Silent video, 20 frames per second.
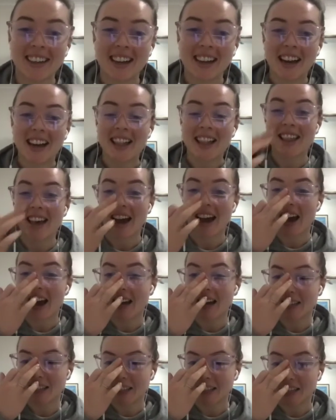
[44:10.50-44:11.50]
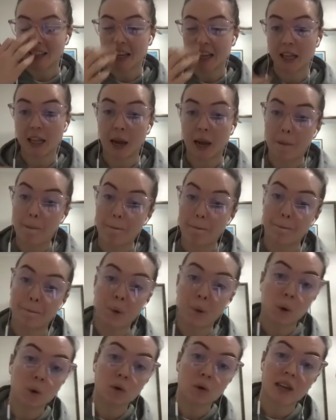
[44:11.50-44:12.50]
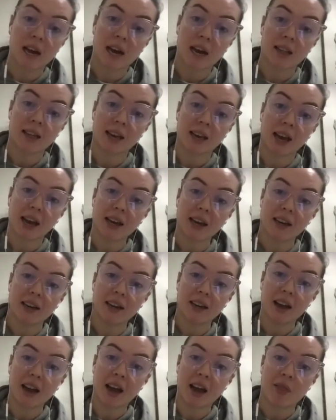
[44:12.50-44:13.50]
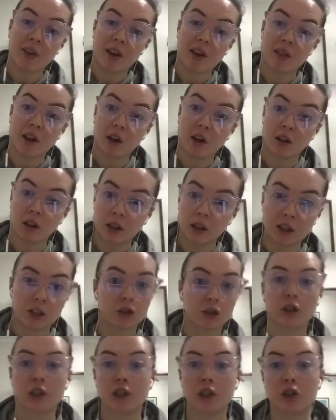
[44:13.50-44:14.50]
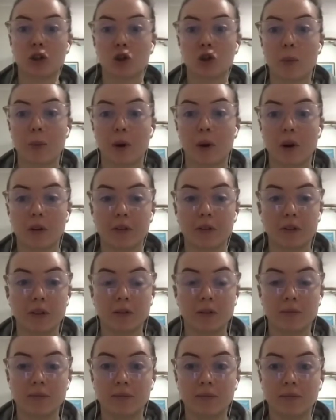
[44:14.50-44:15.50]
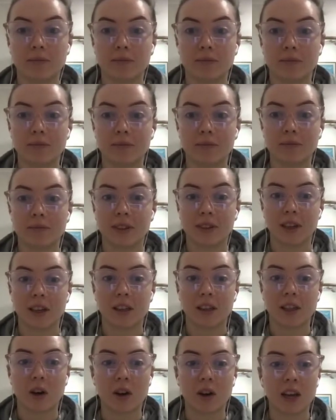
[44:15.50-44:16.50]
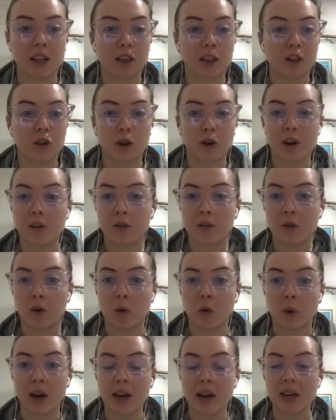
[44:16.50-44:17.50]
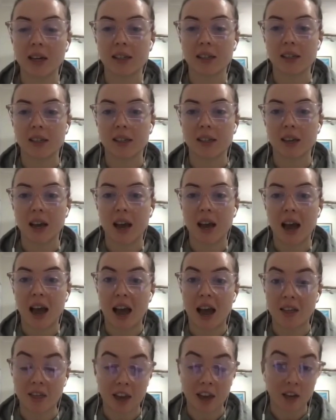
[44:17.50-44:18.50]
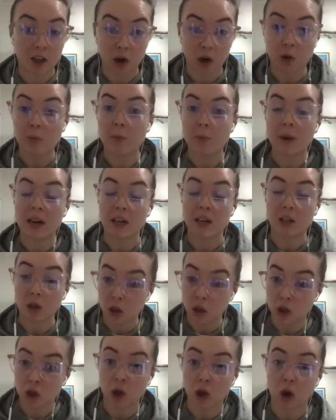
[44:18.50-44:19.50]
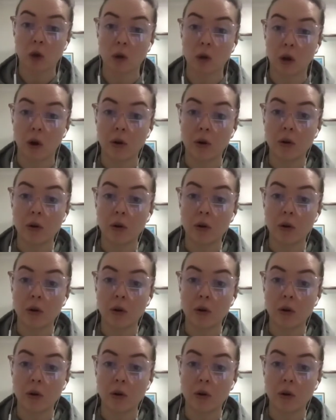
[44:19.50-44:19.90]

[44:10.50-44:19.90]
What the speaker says: that they're like bulls out of the gate, and then they'll literally just drop off. They'll hit 3 or 4 weeks and their dopamine is so low